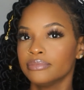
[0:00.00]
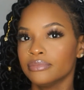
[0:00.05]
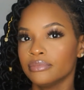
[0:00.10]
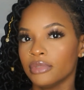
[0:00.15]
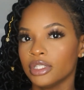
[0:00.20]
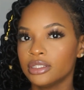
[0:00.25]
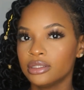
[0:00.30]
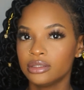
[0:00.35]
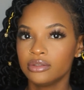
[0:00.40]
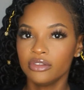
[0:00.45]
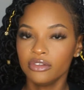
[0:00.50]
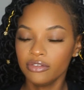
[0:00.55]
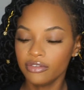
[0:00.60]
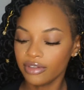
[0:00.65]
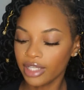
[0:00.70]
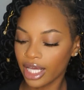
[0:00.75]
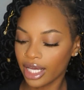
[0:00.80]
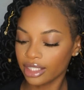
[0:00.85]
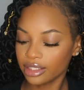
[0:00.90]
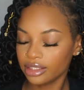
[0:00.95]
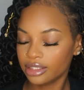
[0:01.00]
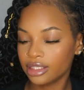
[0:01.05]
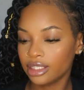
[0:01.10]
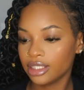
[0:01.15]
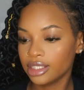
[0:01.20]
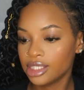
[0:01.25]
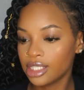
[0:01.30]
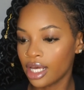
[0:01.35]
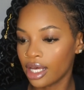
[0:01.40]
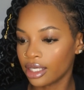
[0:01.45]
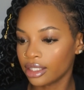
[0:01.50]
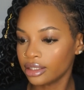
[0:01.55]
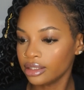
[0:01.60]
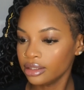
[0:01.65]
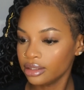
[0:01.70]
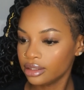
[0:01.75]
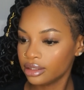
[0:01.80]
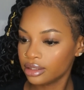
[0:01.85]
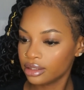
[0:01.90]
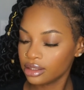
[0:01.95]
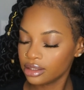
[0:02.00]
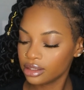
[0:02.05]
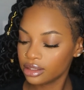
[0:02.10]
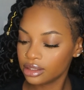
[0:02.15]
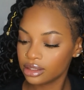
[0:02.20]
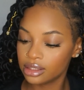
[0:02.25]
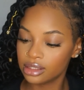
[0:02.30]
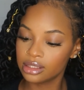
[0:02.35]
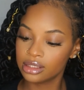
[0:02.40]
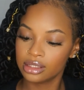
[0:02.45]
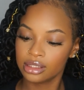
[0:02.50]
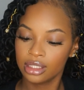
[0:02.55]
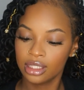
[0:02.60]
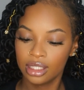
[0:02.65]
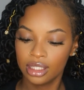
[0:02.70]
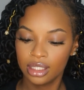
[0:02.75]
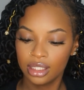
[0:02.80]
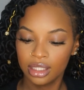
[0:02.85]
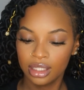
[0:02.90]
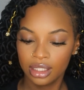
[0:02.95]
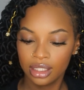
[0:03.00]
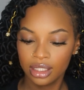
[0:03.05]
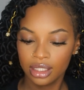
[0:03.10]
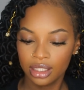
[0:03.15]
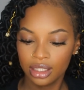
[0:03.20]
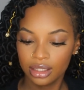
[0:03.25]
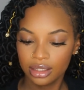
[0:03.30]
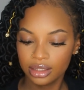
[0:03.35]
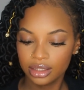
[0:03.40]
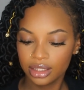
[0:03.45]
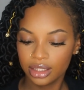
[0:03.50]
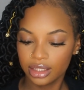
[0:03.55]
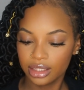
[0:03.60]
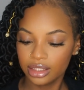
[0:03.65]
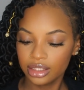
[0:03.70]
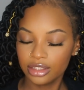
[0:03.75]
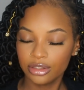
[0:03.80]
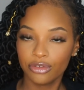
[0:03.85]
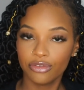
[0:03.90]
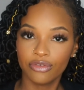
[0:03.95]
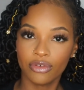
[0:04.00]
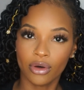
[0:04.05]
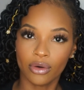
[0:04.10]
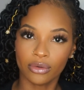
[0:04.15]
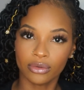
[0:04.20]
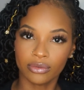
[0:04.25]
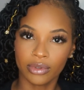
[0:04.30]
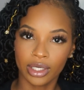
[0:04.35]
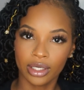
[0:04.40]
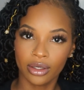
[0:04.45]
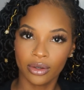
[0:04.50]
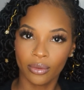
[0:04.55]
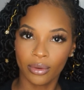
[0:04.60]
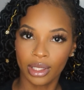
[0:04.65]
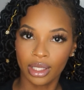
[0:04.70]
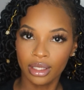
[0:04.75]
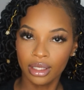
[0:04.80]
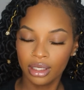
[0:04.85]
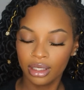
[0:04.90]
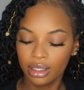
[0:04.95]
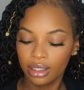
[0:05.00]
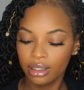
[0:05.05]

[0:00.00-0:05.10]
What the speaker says: let's do a flash test. Let's get this phone right quick.